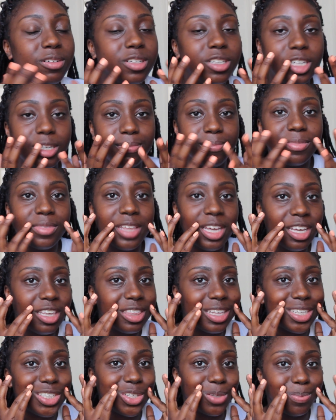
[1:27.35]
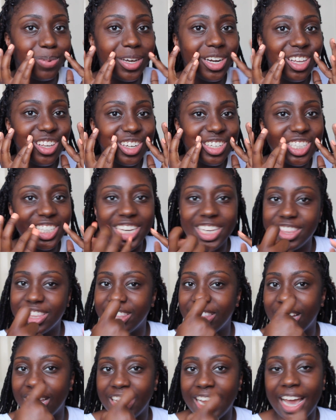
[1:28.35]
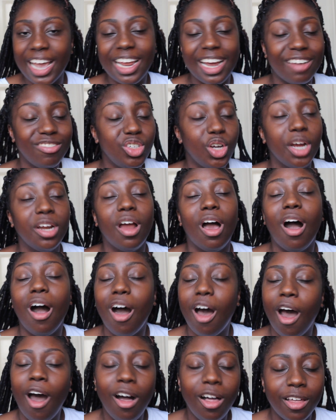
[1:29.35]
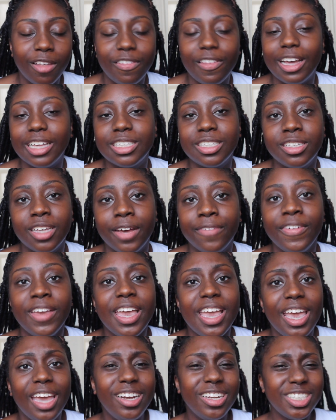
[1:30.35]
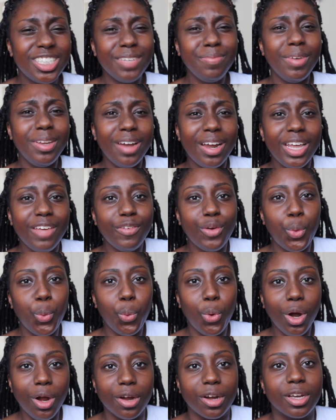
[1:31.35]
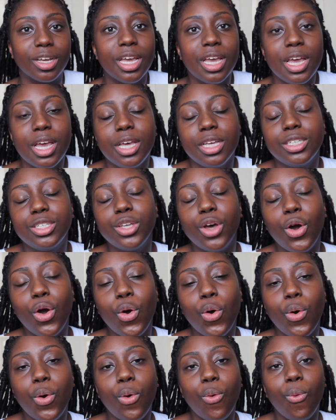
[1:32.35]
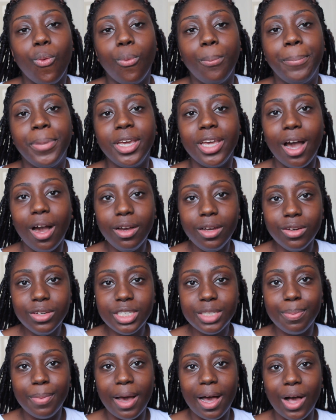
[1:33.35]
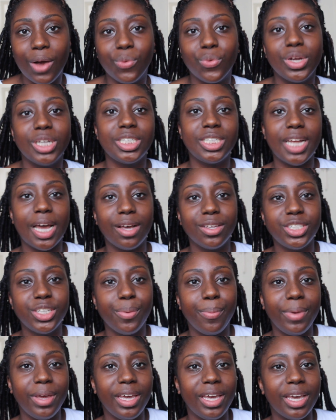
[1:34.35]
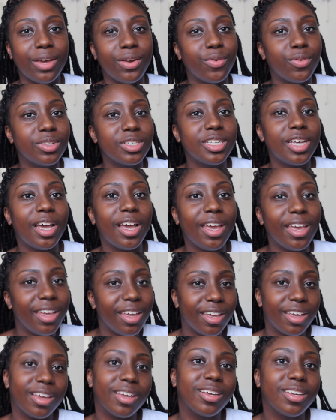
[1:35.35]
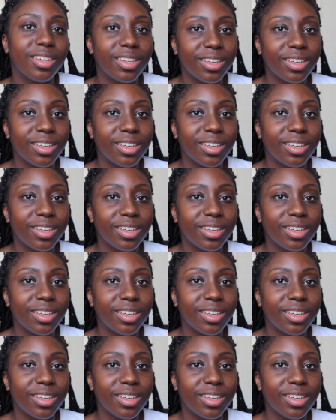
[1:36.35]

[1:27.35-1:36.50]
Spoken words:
clip thing that you put in your teeth in the light. I've tried all of that stuff and it seemed to not even work. So Bianca Smile reached out to me and was like,